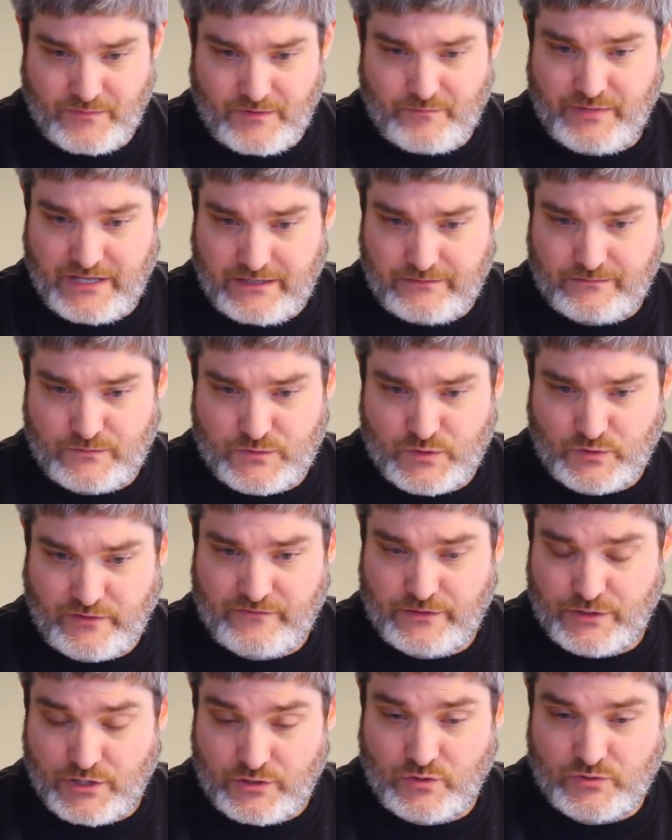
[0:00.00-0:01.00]
being
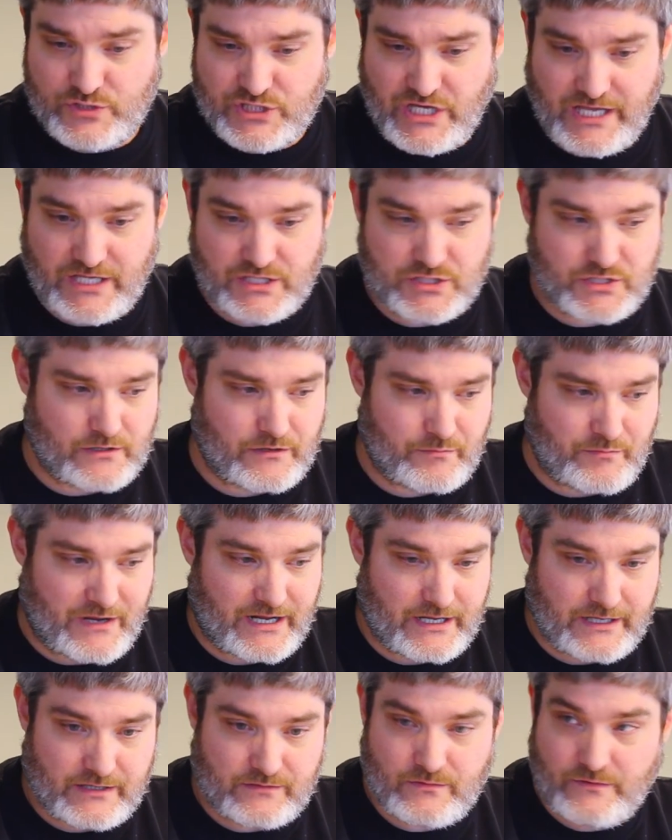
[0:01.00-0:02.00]
driven to do changes
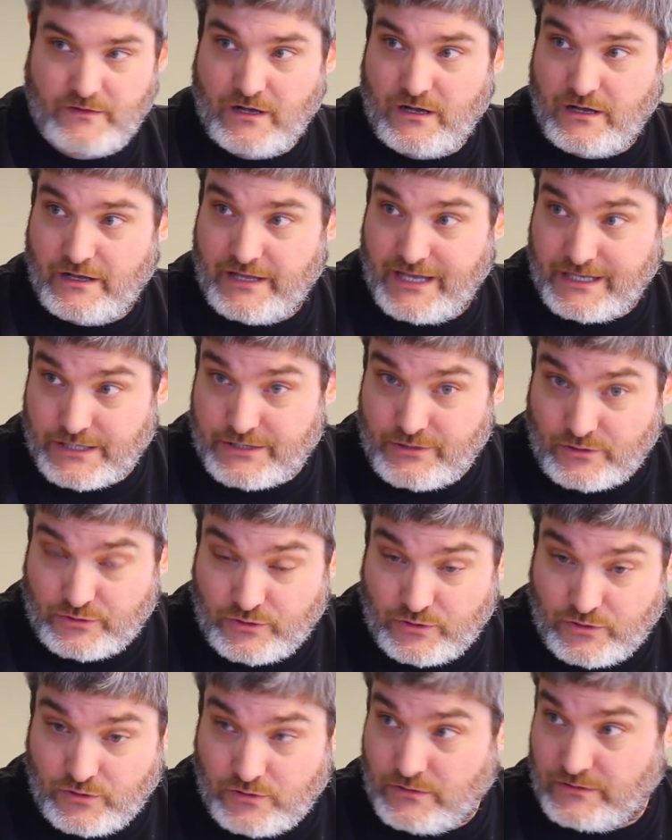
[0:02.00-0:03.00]
by uh,
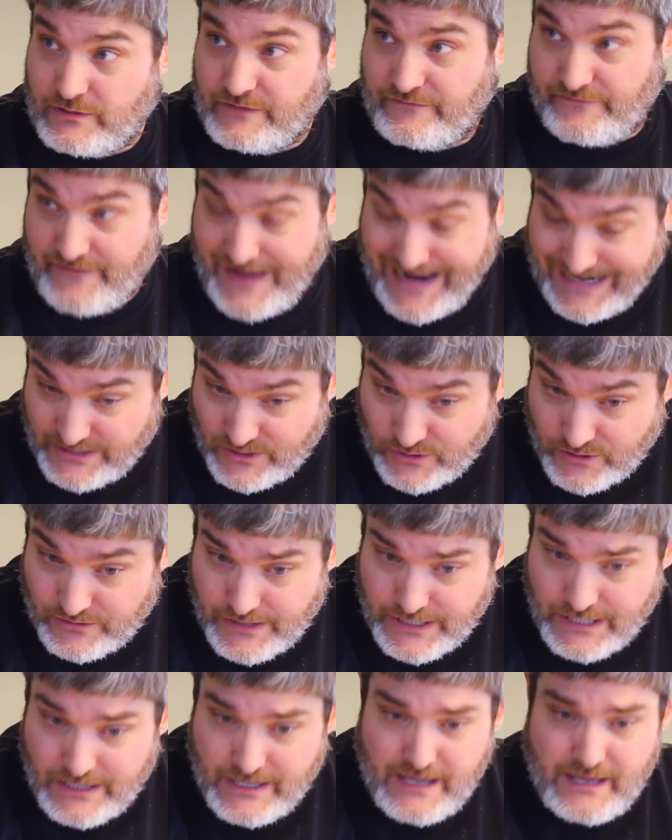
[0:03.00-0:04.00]
external mm -hmm.
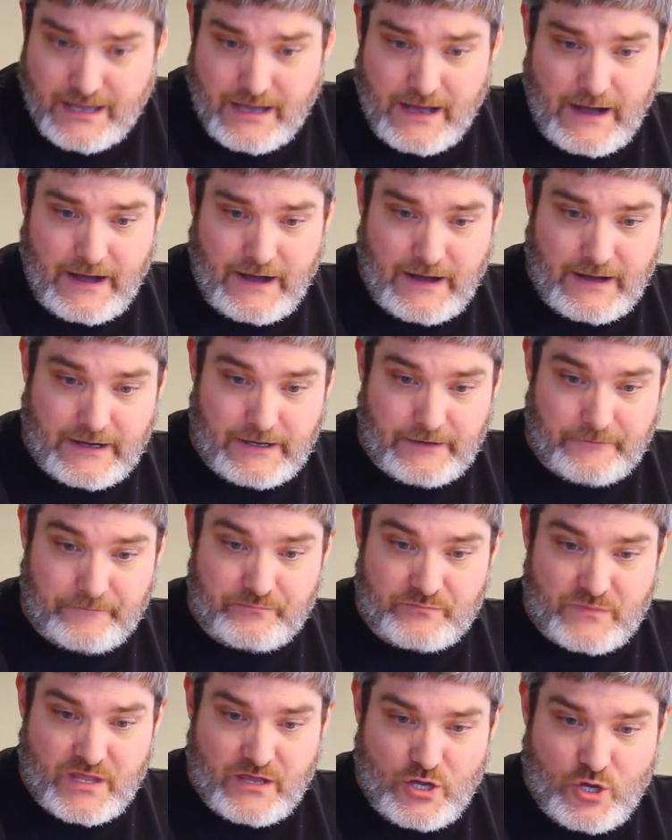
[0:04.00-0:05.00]
factors.
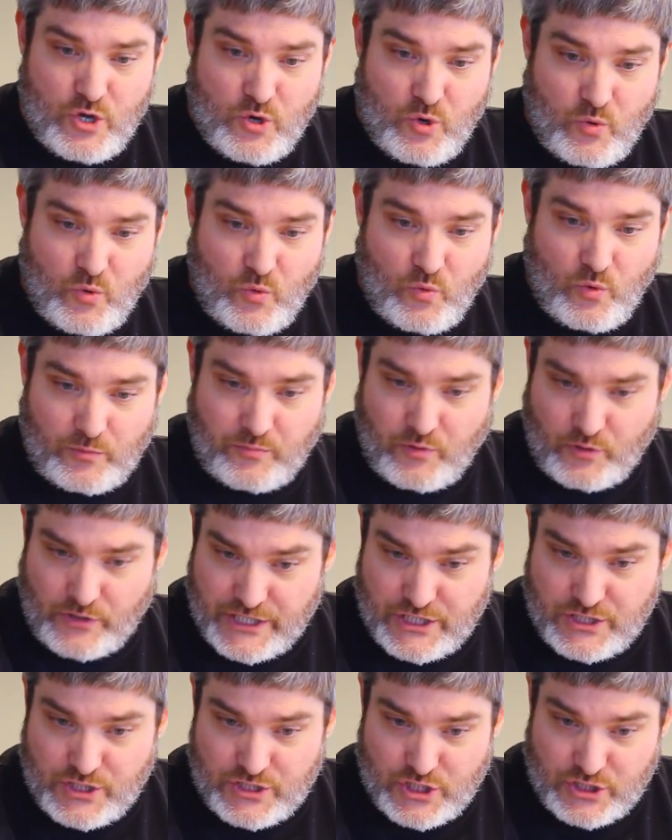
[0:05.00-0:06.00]
Um, we're
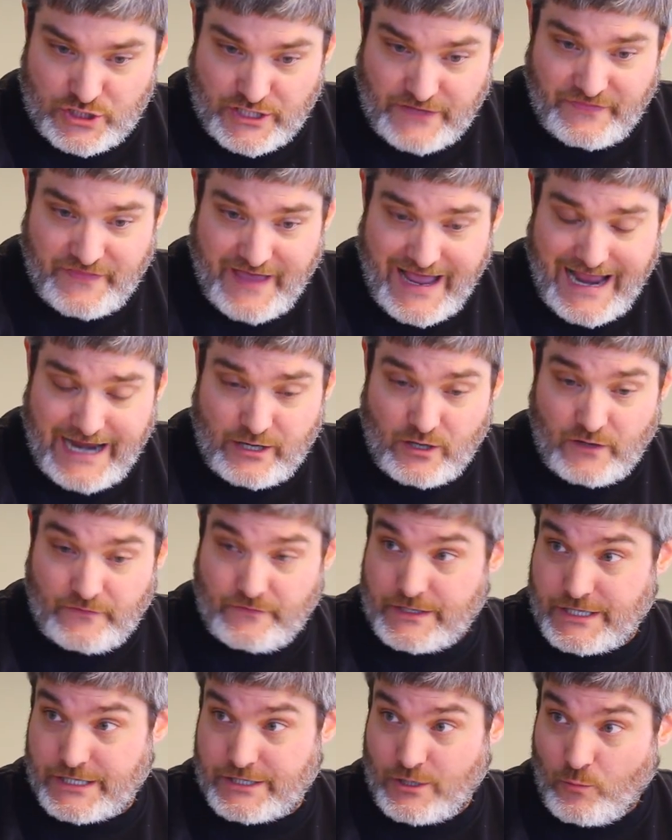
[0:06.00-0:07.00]
pretty good at that on
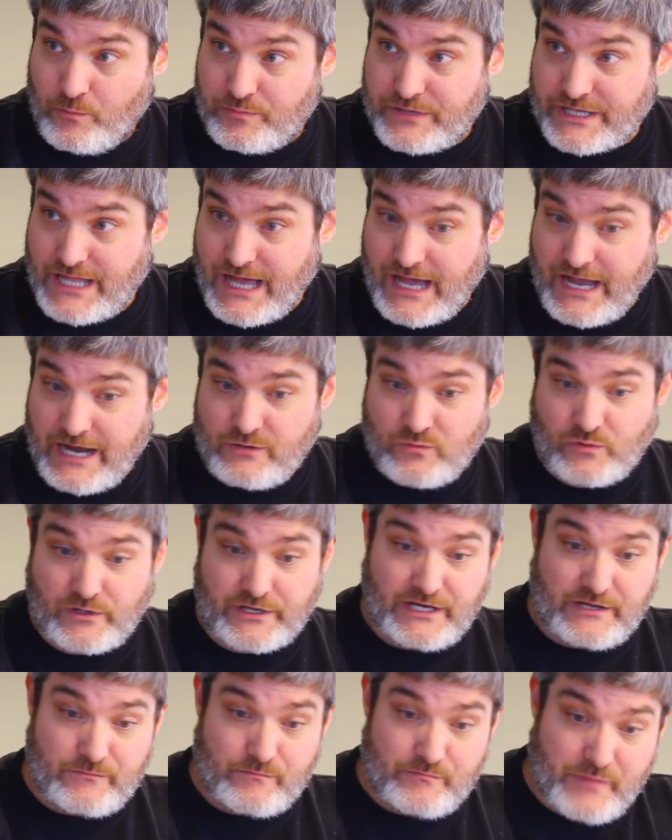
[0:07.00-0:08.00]
the SOAP side. We're
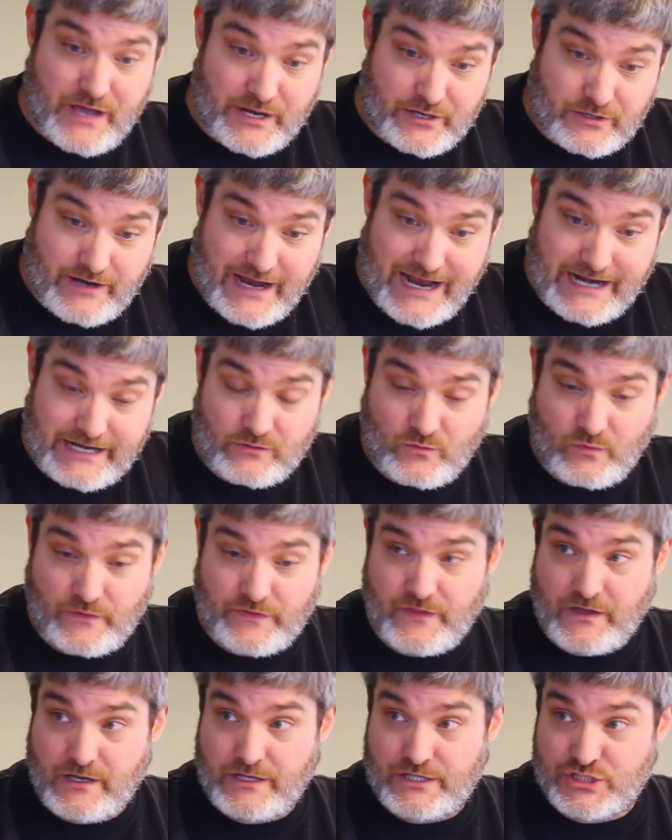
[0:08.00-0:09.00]
getting better at it
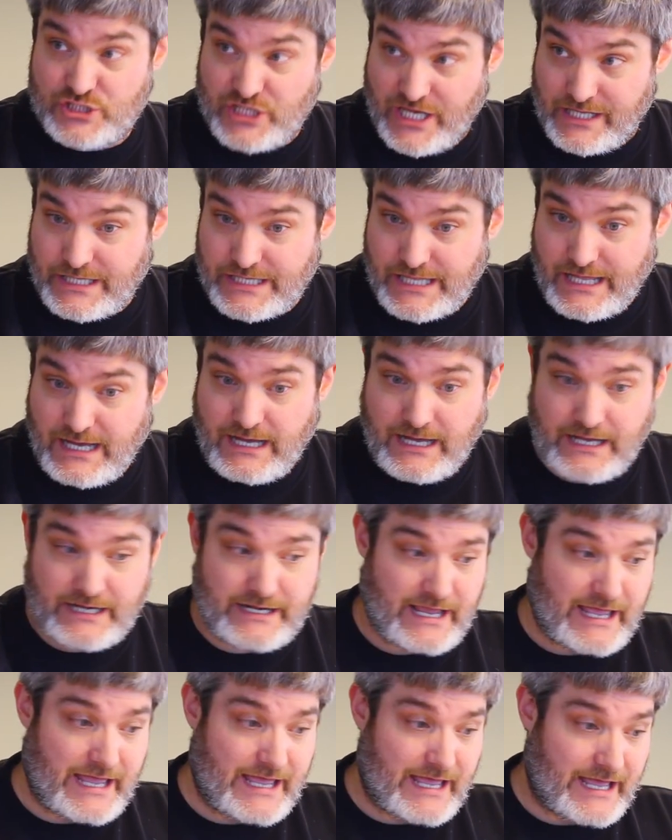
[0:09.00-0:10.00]
with uh, JSON
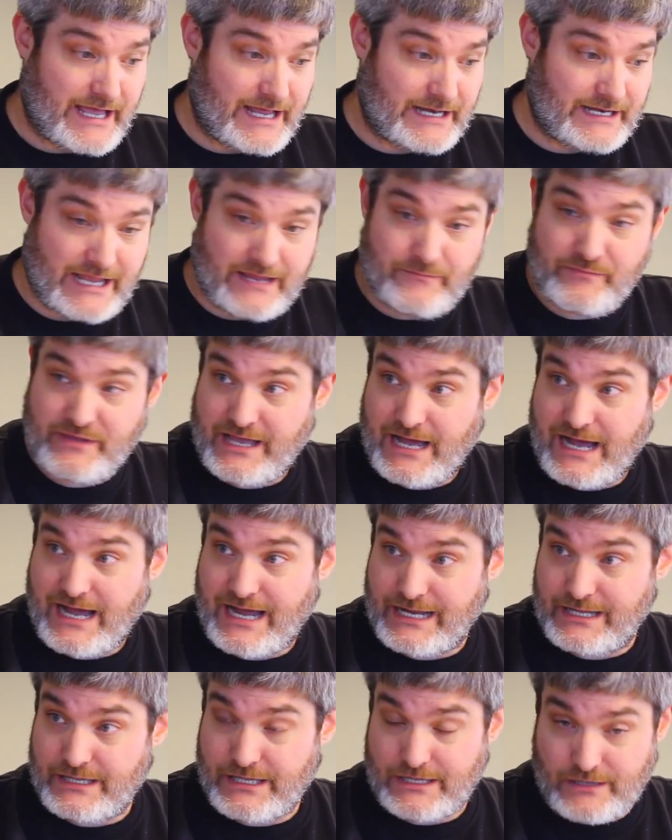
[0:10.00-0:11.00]
and
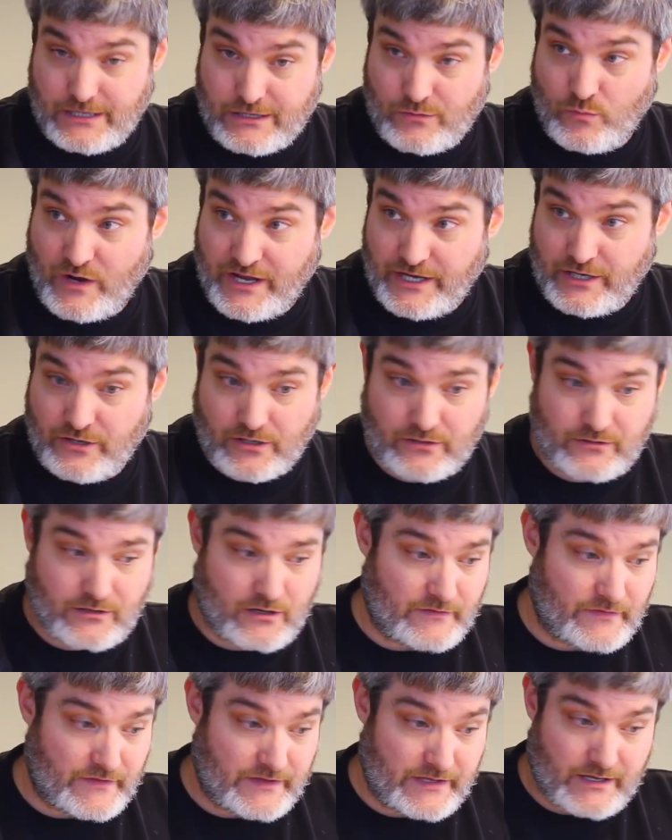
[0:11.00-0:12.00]
APIs and Swagger
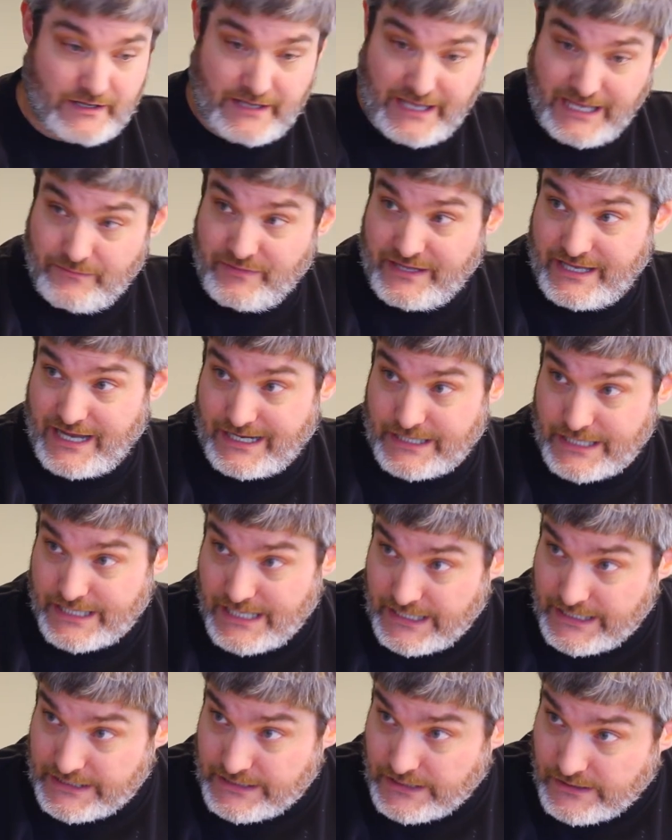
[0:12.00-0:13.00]
on the uh, API
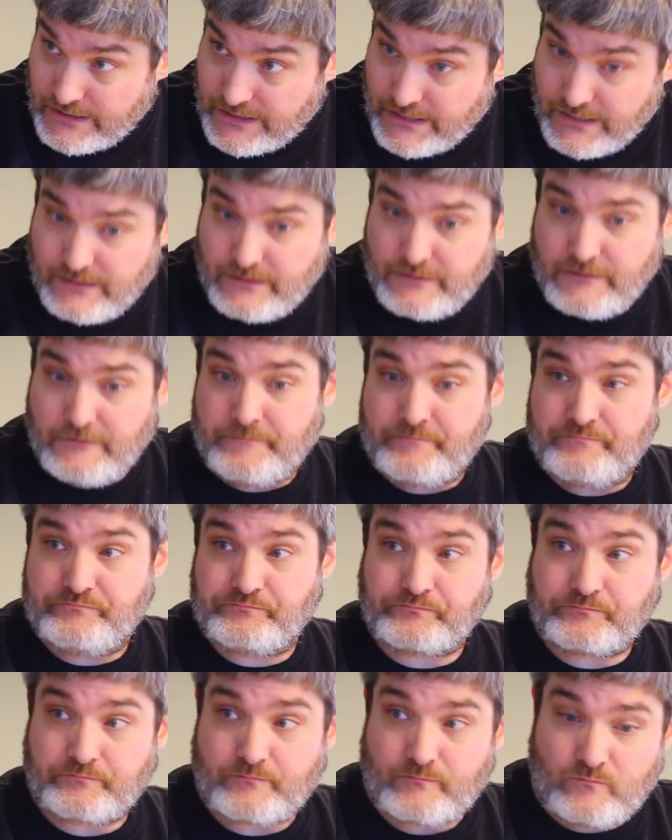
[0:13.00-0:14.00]
side.
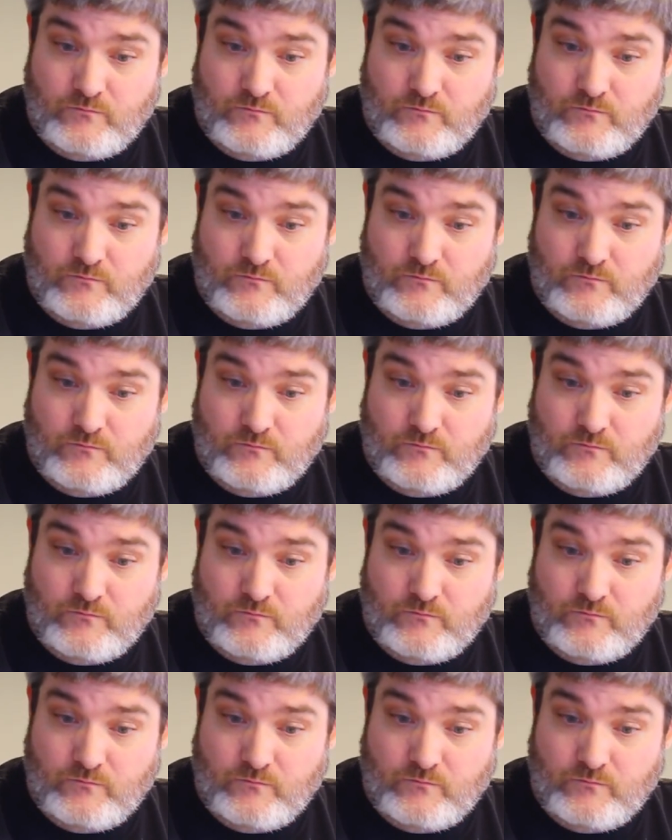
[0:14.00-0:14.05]
Mm -hmm.